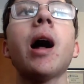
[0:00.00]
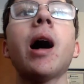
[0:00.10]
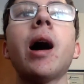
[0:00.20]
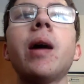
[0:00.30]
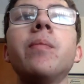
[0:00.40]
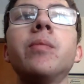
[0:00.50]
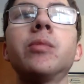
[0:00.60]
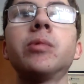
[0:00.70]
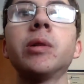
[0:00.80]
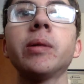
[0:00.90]
um,
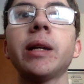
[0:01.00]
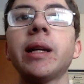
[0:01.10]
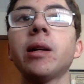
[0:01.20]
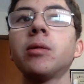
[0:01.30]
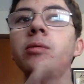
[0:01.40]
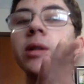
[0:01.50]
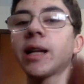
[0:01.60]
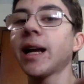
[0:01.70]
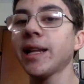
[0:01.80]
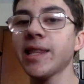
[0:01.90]
really
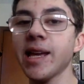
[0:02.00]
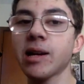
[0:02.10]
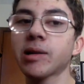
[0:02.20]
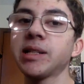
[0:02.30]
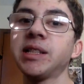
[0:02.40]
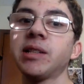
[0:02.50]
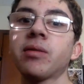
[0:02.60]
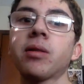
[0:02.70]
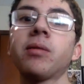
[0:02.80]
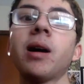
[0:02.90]
looking at the areas
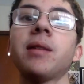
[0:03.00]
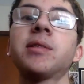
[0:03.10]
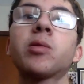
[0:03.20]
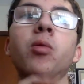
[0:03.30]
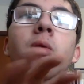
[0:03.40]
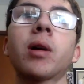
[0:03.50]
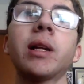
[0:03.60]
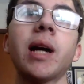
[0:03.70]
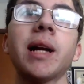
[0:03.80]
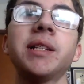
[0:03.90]
of our lives,
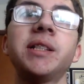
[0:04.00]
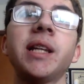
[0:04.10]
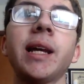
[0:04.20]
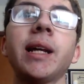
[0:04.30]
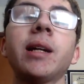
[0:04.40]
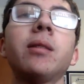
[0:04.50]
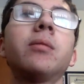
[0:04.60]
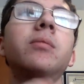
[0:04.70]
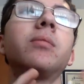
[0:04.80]
organizing,